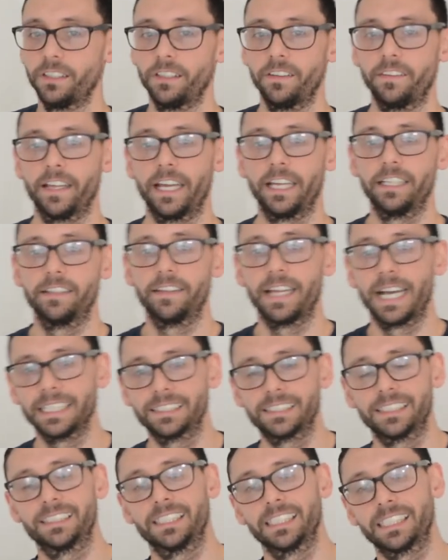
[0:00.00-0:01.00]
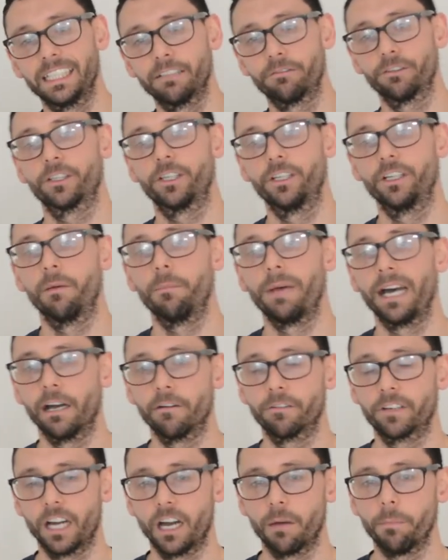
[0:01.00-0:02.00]
then that's a significant amount
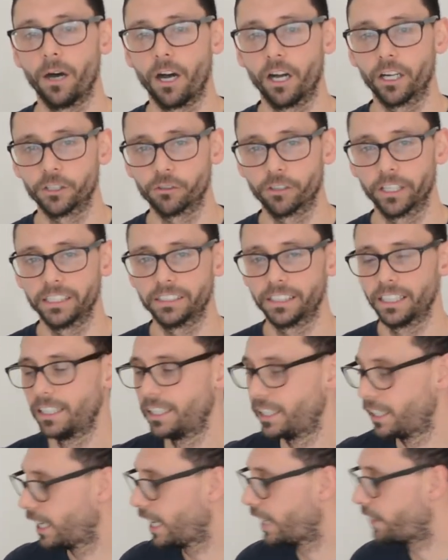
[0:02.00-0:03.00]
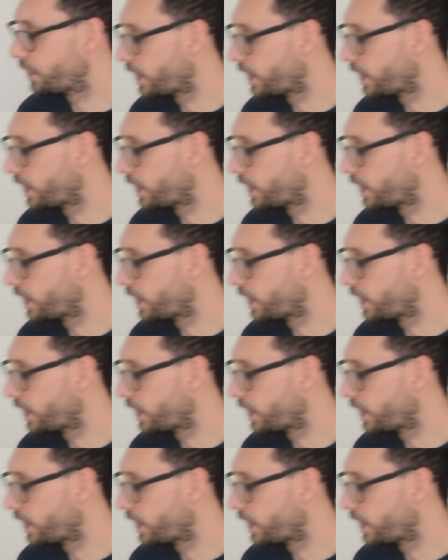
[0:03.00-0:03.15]
of carbohydrates and